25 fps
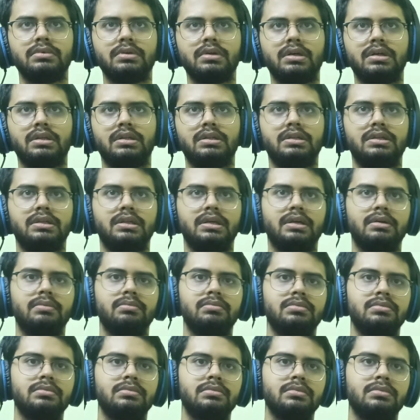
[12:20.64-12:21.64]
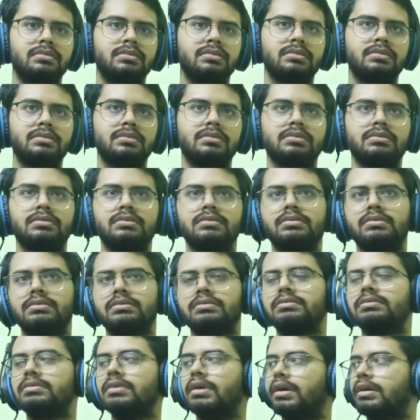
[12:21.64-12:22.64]
Ah, damn.
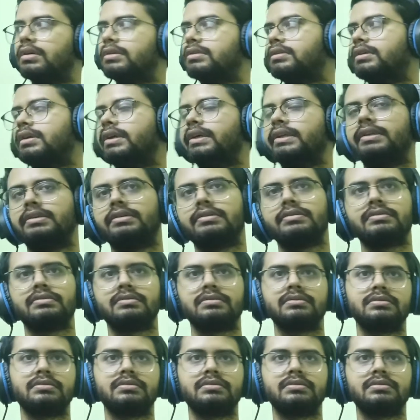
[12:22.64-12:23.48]
Ah, great.